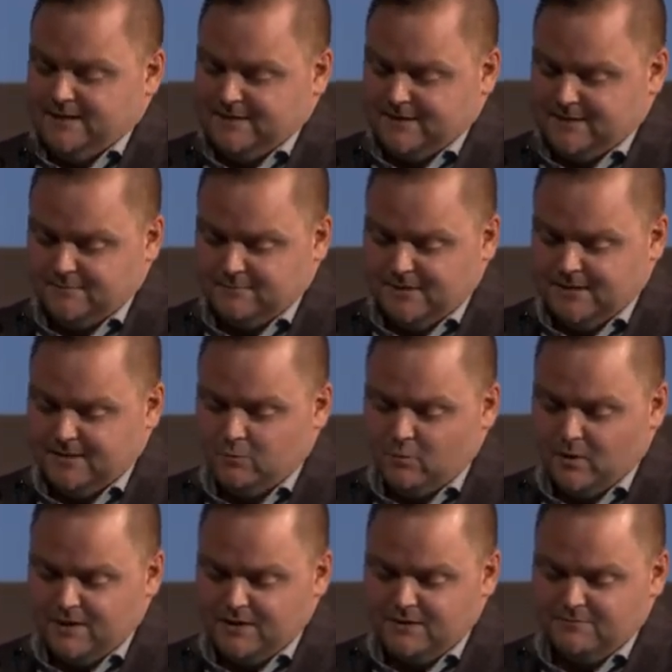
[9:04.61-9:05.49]

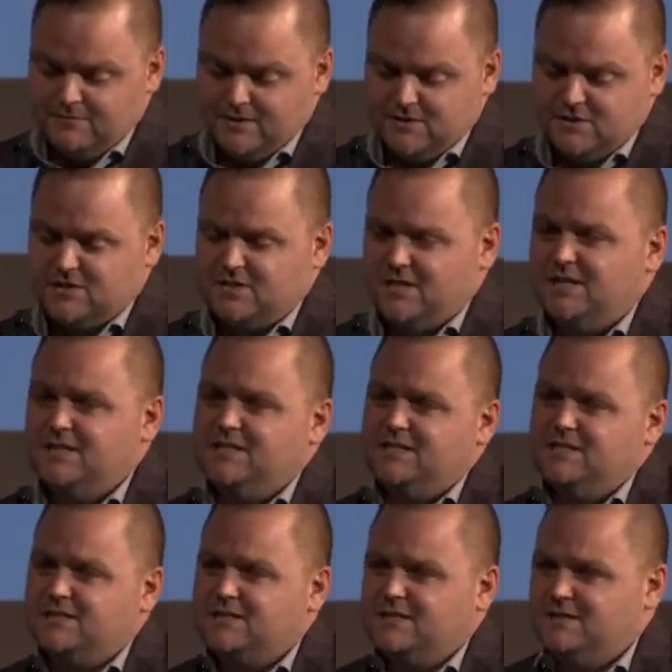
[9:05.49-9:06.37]
And one of the
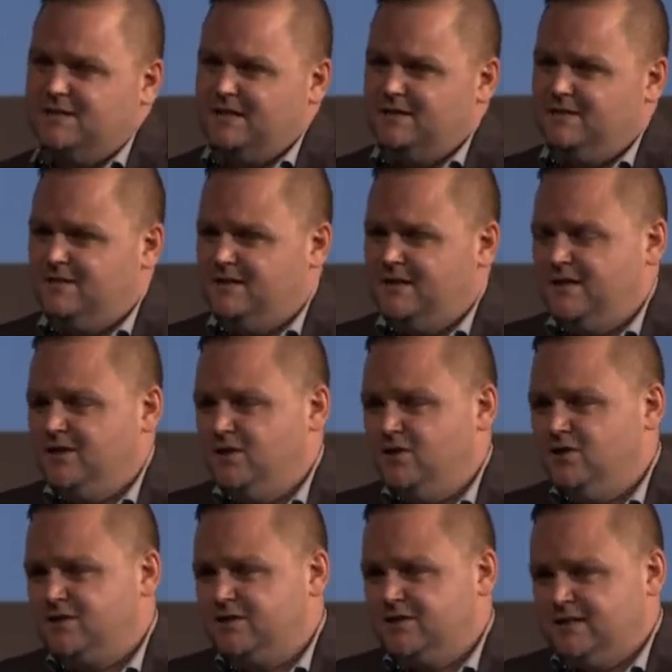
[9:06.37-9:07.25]
studies that they
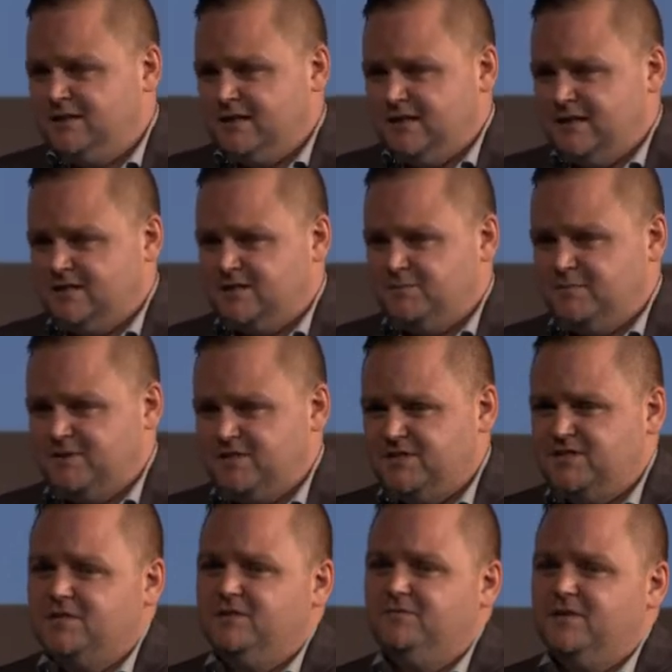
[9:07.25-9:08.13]
looked
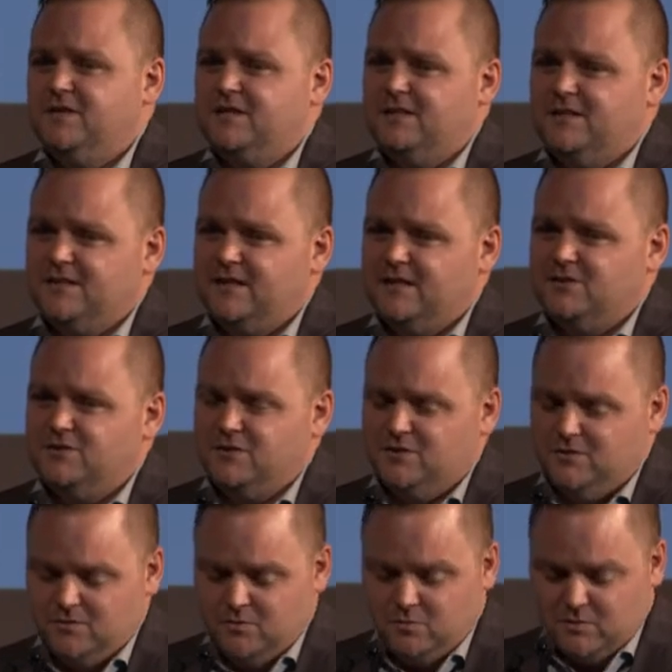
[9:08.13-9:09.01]
specifically
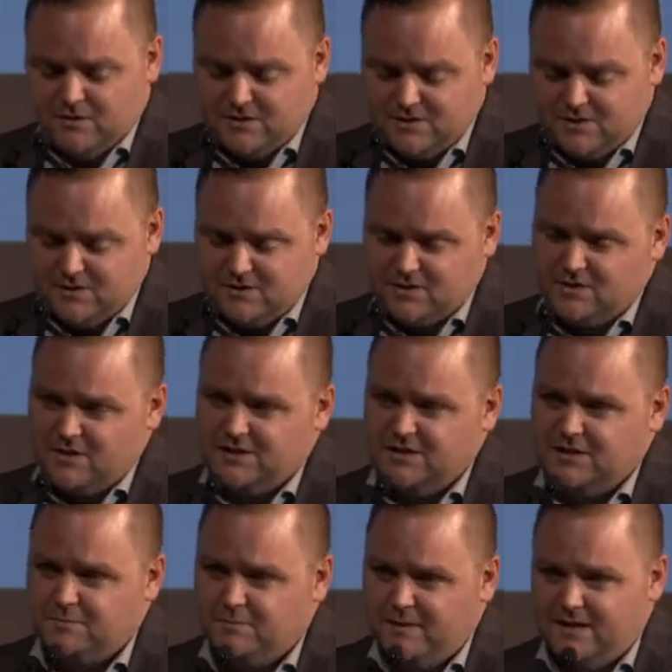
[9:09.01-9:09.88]
into was the
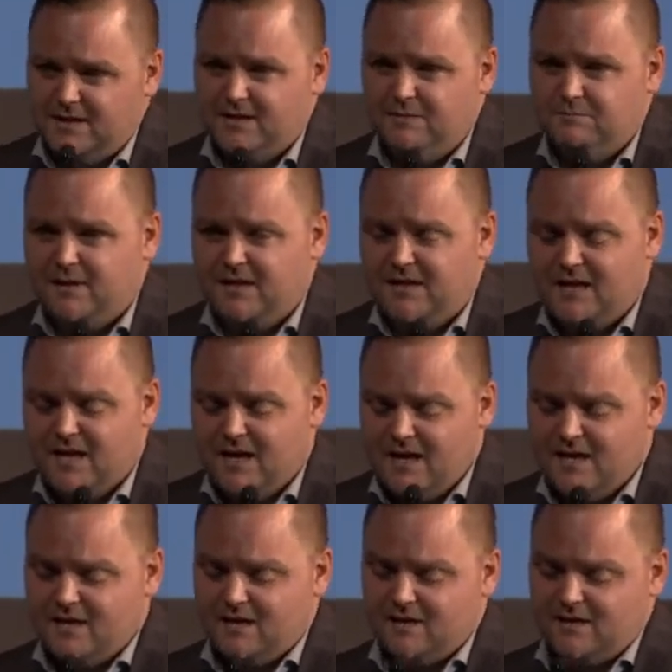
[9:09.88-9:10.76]
studies by
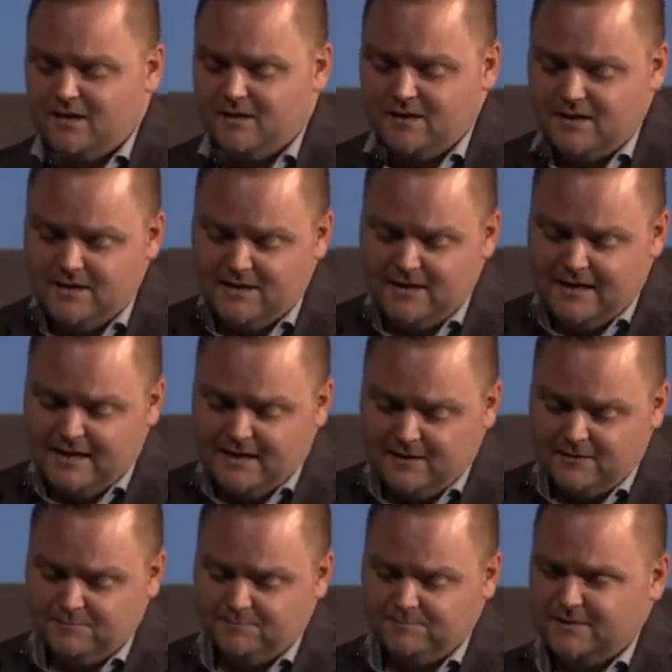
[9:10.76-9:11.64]
Keiki et
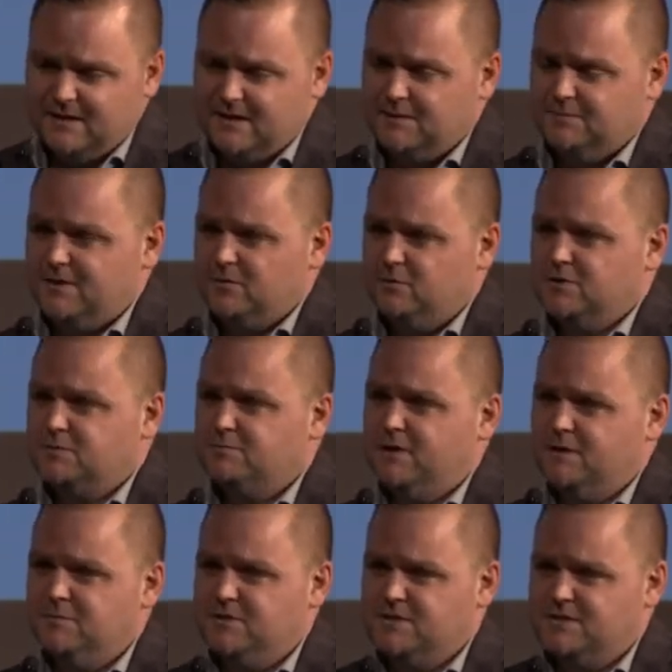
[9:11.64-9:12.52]
al. That was
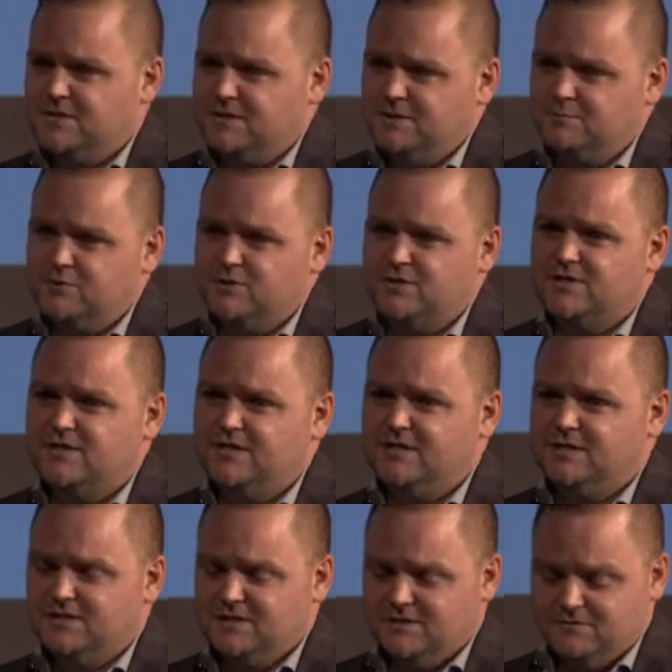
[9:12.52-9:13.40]
published in the
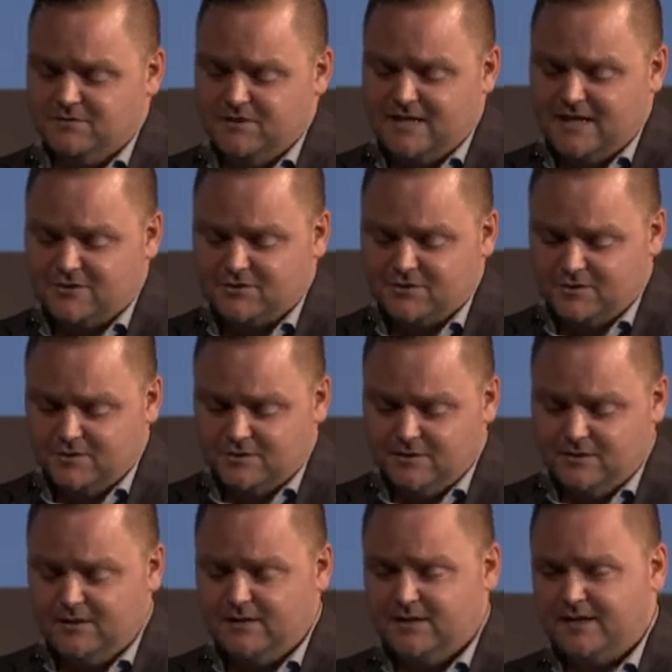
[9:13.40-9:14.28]
Proceedings of the
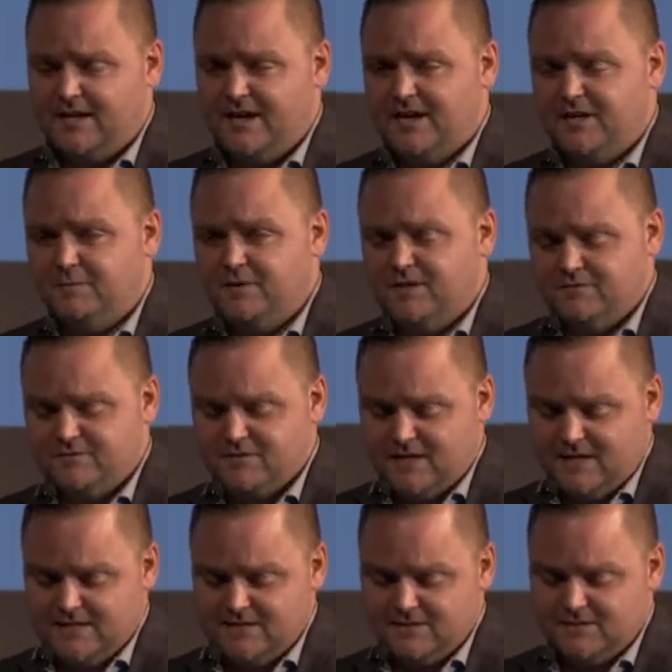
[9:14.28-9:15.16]
National Academy of
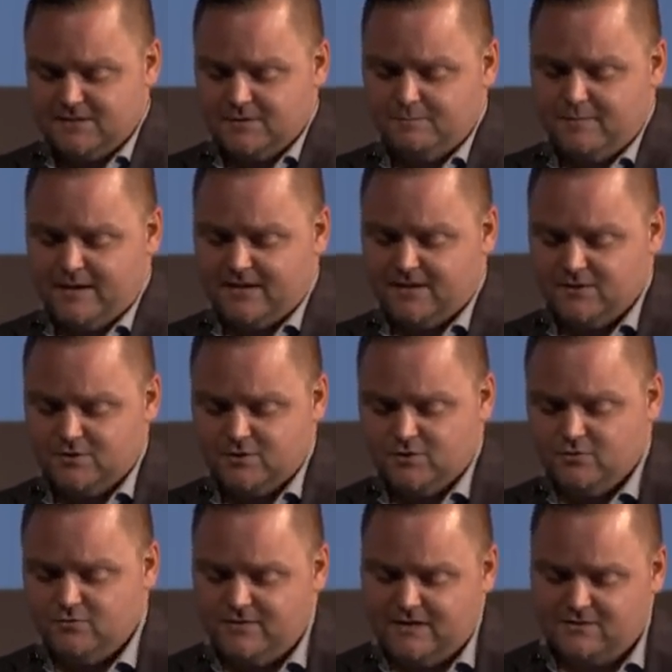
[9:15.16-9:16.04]
Sciences back in
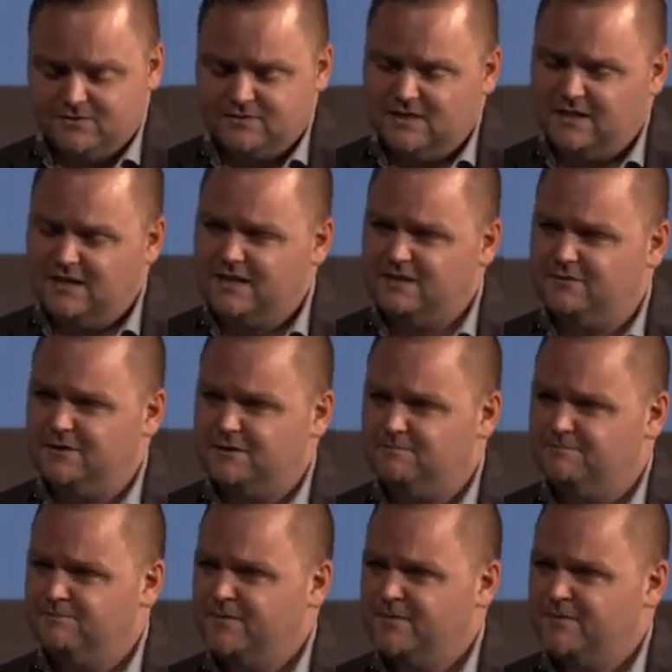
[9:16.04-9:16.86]
2011.